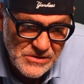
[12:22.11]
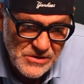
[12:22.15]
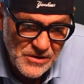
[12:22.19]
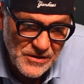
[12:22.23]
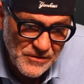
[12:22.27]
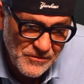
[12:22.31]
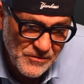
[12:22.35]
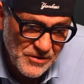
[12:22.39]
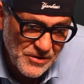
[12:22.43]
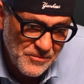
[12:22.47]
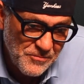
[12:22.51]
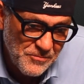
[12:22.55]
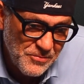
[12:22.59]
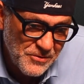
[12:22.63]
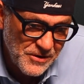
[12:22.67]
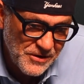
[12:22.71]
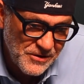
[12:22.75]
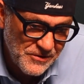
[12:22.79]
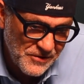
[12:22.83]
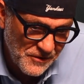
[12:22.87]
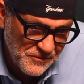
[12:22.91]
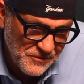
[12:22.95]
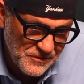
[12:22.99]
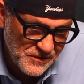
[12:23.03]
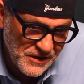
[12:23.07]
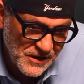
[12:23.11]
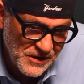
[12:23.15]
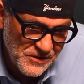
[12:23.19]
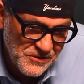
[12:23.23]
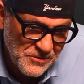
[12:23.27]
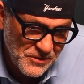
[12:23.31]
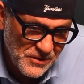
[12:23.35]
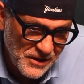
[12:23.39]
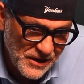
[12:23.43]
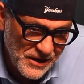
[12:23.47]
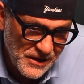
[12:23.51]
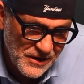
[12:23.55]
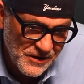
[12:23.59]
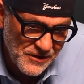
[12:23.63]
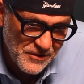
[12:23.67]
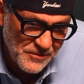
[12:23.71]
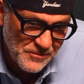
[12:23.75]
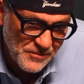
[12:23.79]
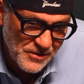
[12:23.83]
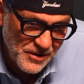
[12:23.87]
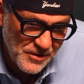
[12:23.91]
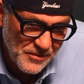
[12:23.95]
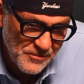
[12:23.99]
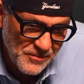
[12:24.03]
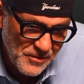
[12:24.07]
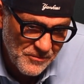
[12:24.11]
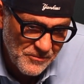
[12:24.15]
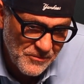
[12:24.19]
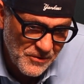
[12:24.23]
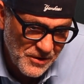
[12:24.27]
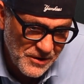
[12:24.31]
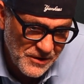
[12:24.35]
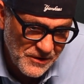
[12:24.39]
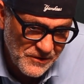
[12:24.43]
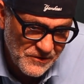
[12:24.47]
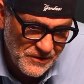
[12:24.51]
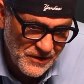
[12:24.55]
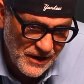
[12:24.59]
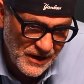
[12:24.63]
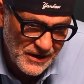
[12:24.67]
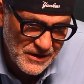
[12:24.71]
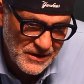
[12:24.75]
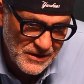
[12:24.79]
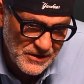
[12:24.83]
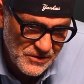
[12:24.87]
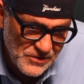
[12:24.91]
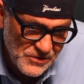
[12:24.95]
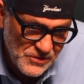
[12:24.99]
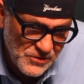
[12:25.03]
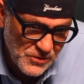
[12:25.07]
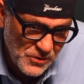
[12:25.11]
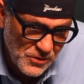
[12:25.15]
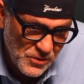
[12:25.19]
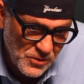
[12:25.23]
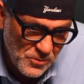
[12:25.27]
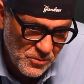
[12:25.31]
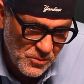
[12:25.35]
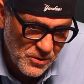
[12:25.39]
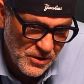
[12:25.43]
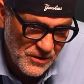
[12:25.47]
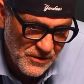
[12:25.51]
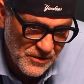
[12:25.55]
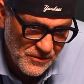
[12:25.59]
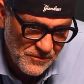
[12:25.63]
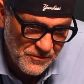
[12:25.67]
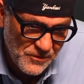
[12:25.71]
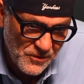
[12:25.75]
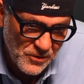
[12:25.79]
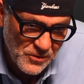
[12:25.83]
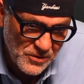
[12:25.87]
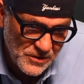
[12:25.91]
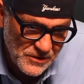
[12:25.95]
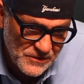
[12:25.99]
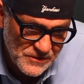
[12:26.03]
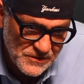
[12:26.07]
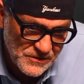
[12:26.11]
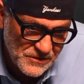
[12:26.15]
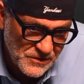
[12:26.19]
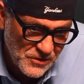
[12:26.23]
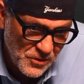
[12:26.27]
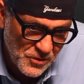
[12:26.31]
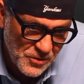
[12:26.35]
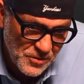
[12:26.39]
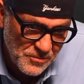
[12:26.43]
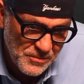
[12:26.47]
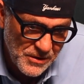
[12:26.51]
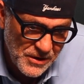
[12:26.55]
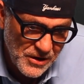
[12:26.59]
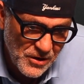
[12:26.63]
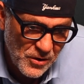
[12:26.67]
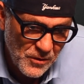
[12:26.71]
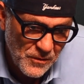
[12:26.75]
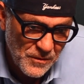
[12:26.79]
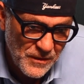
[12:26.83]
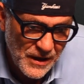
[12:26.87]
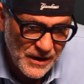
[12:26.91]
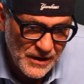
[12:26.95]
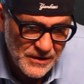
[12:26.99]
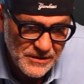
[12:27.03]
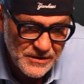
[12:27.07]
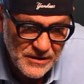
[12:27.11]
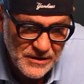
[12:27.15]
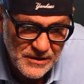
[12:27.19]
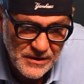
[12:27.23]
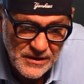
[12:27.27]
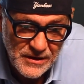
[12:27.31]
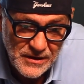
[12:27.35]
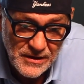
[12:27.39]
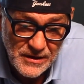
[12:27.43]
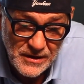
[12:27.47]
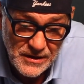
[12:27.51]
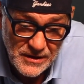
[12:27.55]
So they've got a pretty tough schedule ahead of them, and I'm not exactly sure where their focus is going to be on that